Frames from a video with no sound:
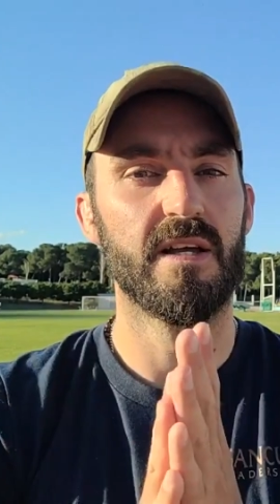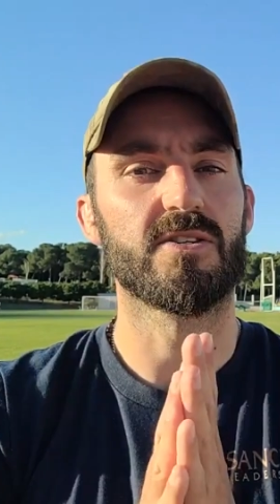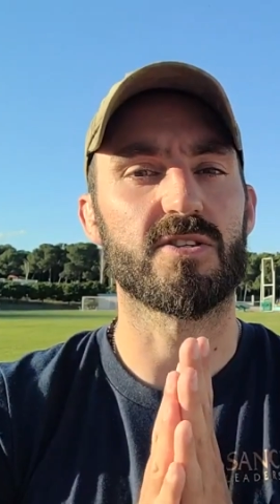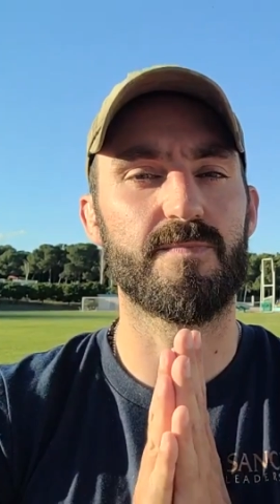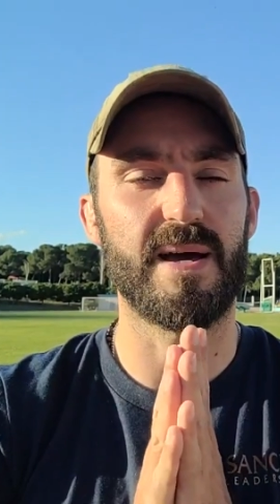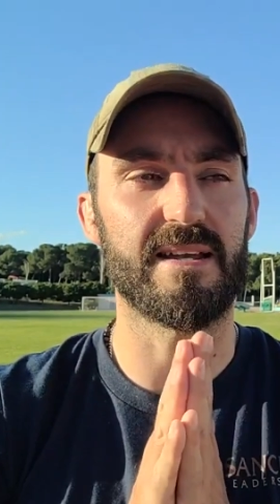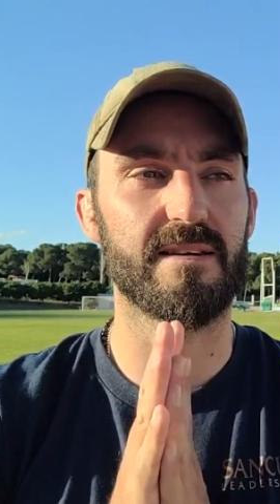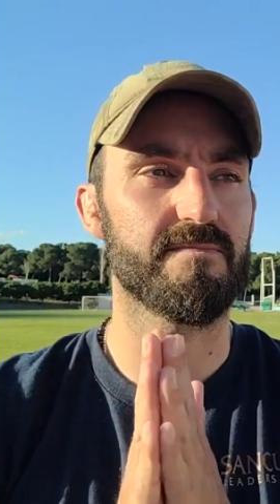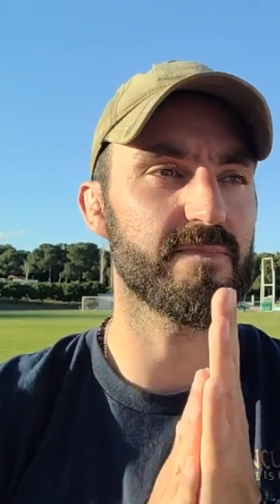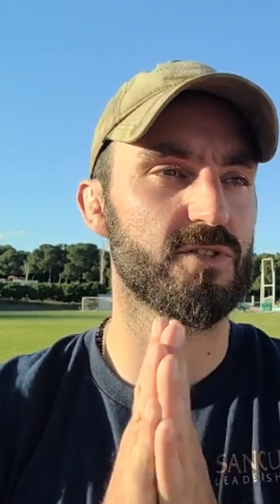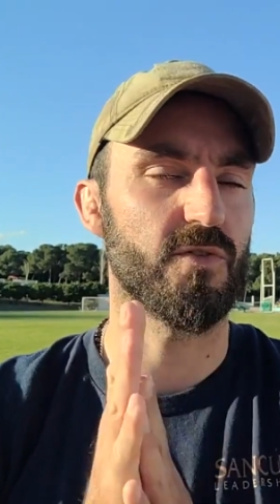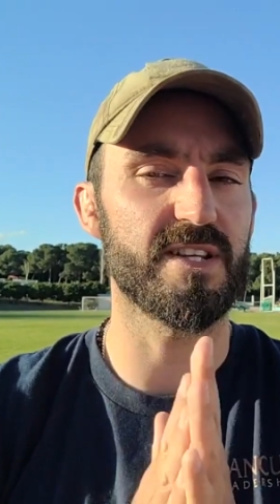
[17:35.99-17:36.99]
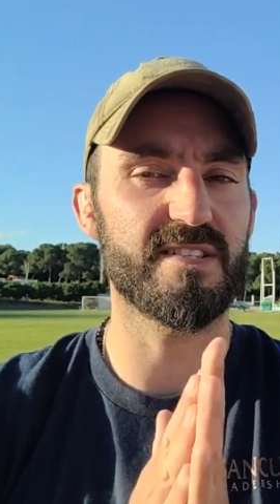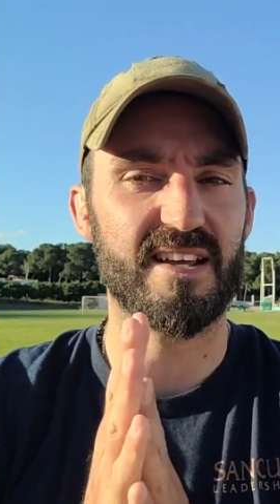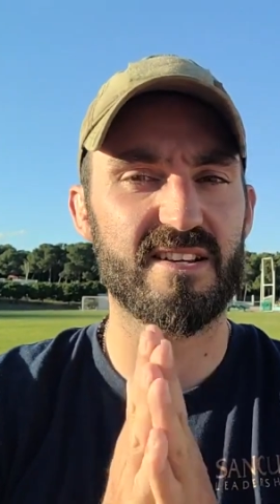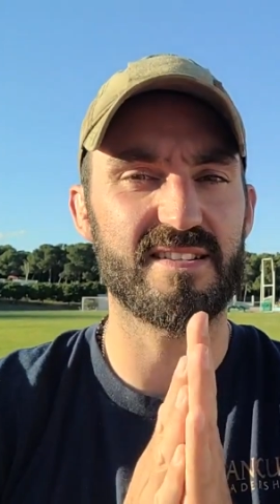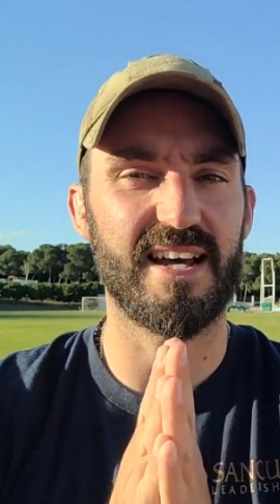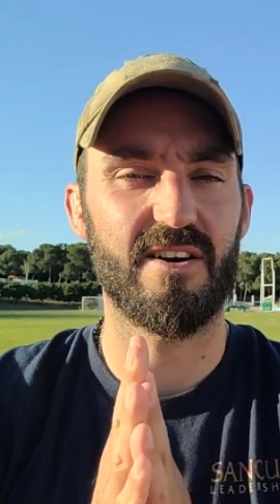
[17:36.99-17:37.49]
So spend 20
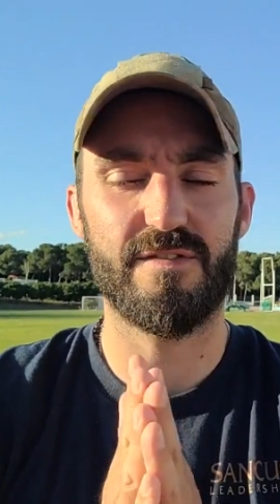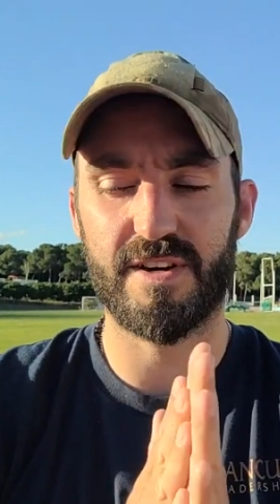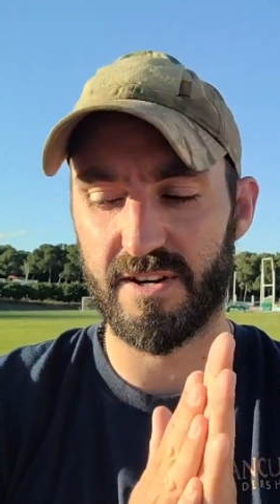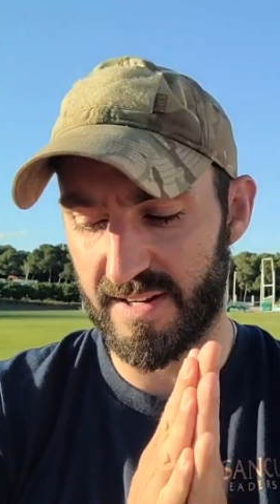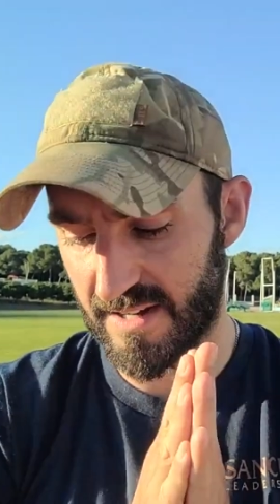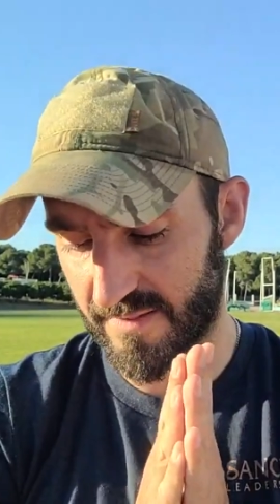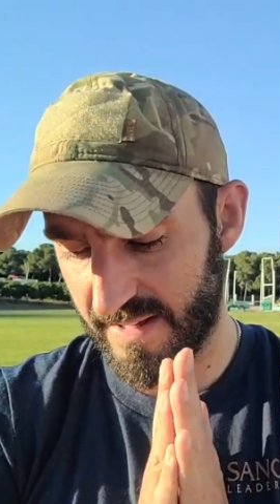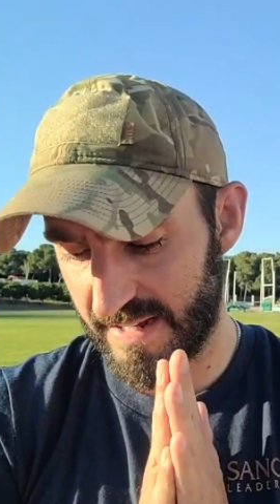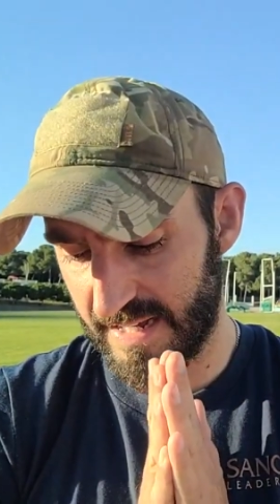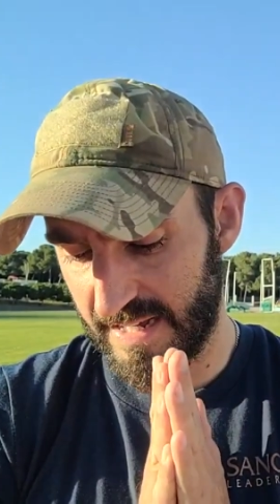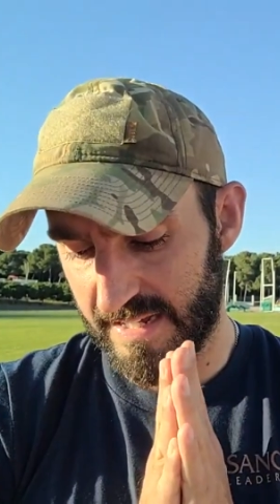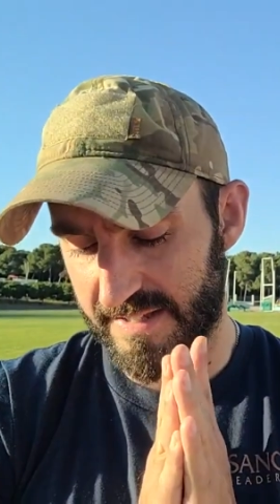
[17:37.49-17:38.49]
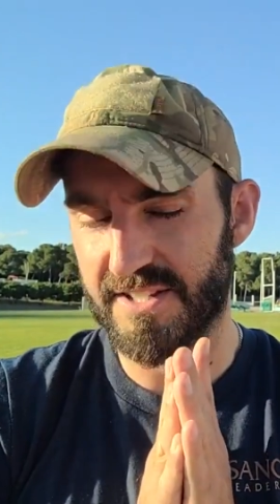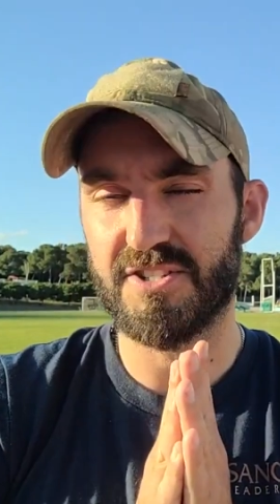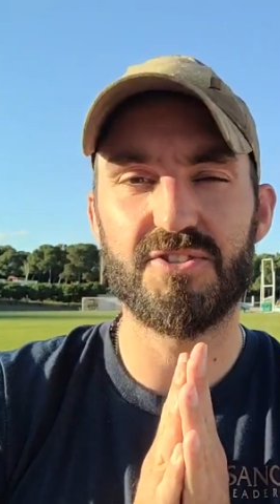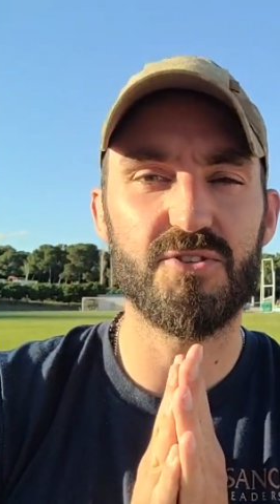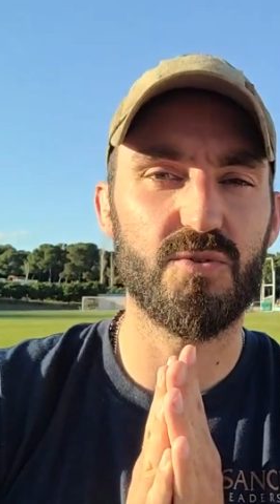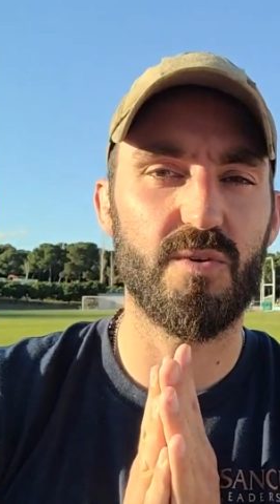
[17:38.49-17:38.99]
seconds now figuring out, did you
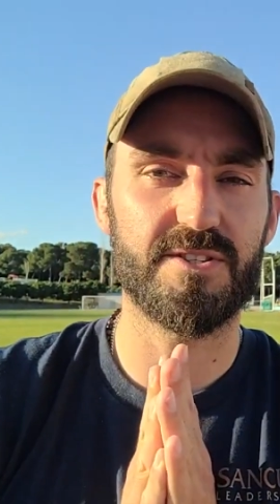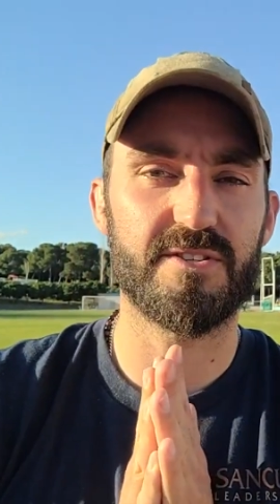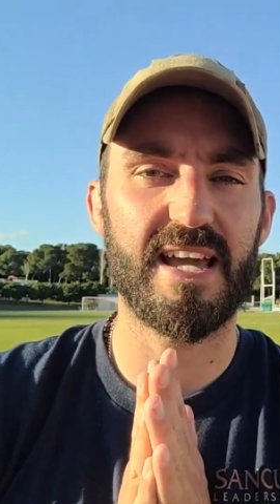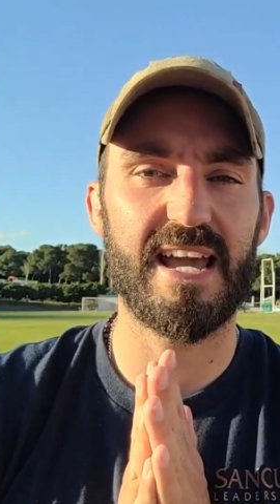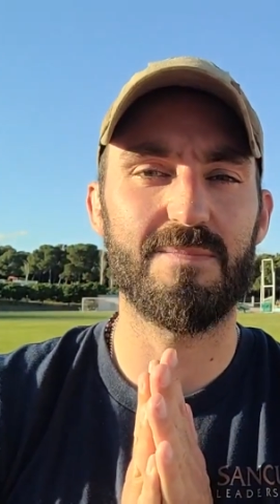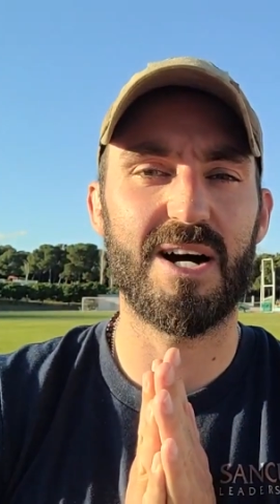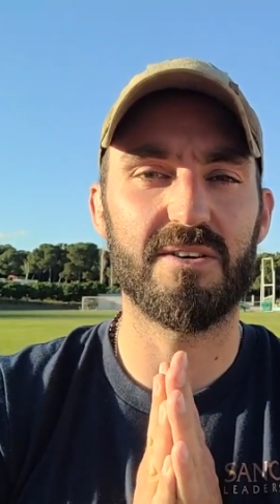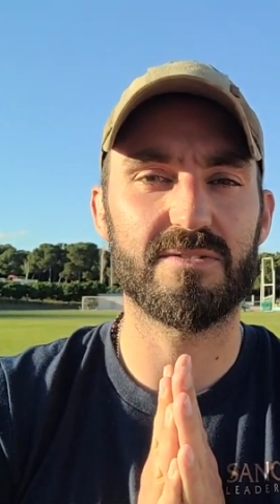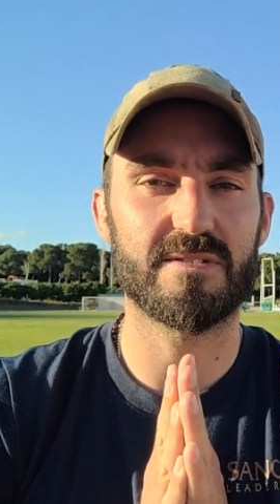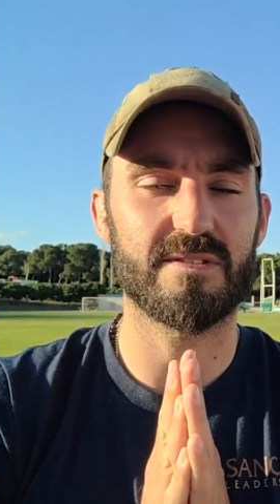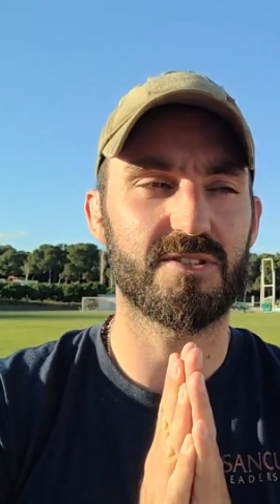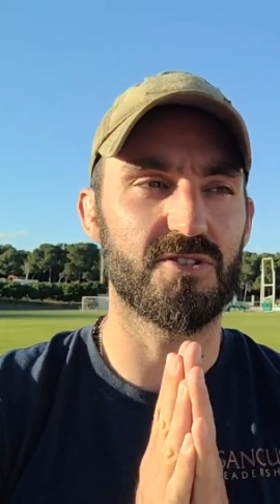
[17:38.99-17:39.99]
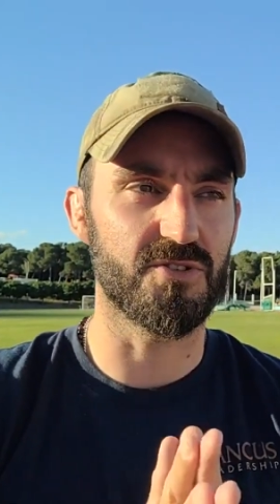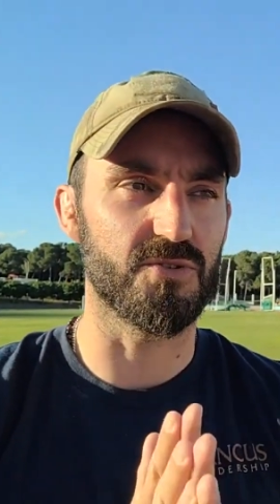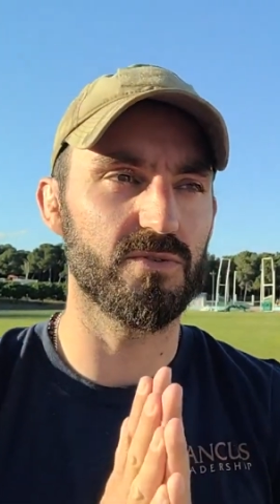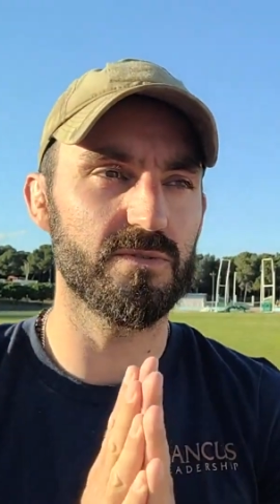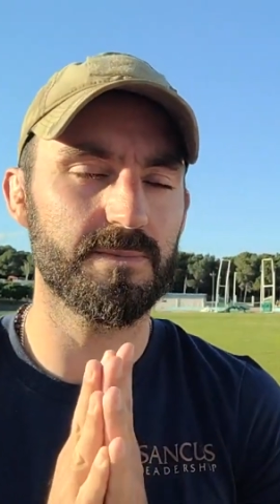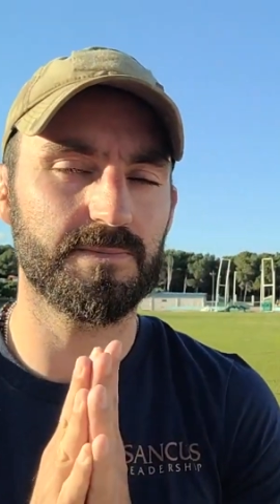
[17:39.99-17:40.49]
do what you came out to
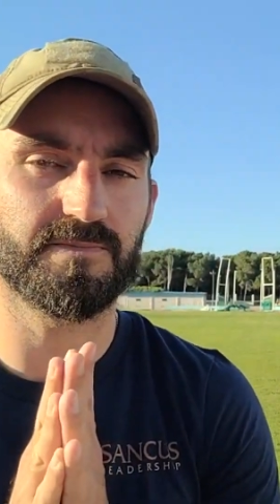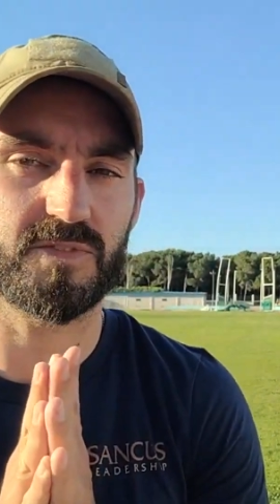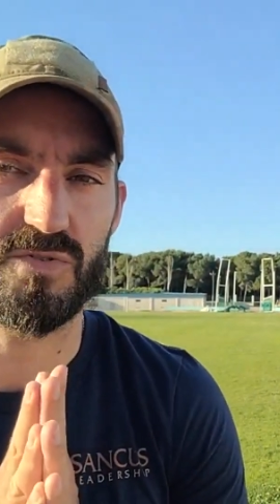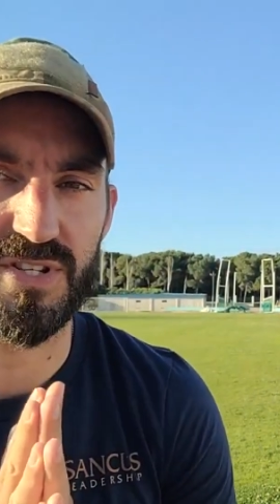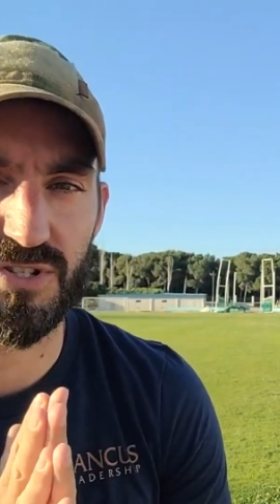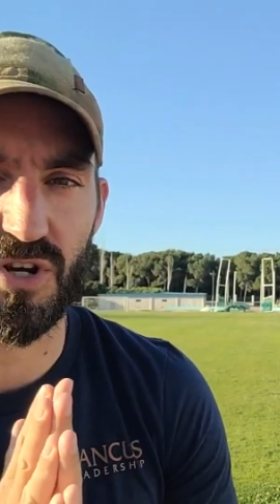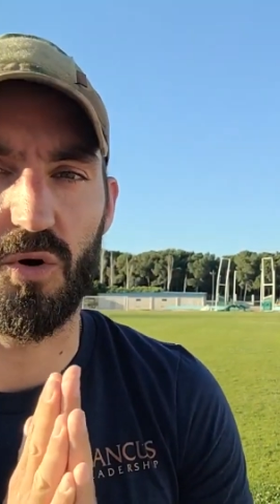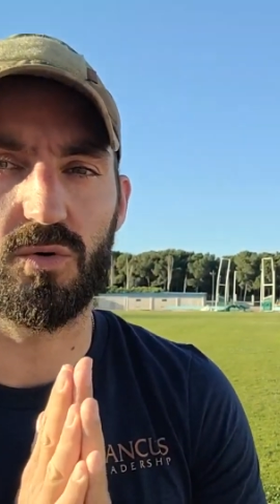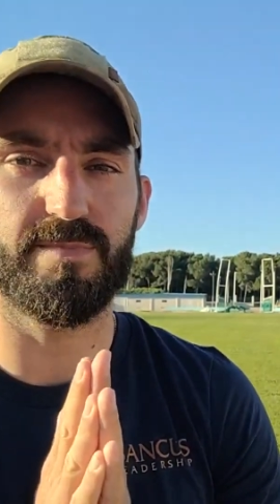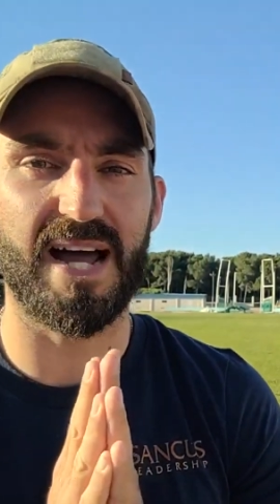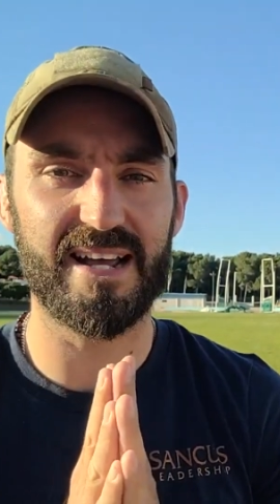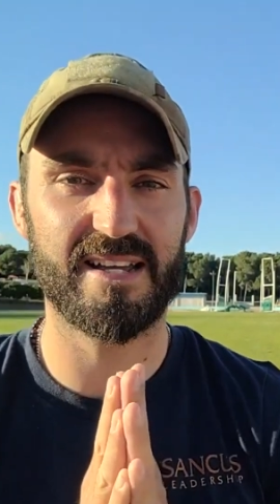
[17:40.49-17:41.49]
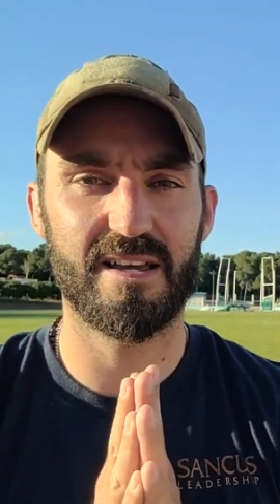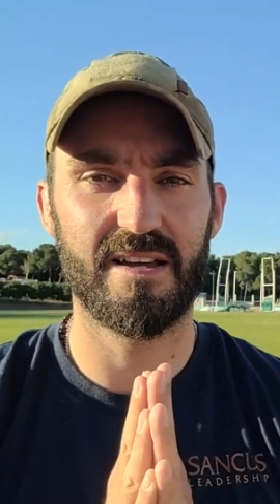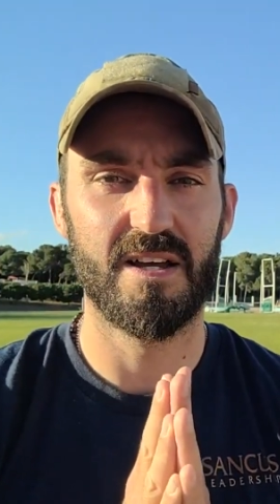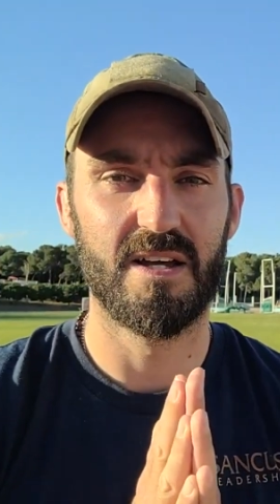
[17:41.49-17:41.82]
do? Or did you hold back?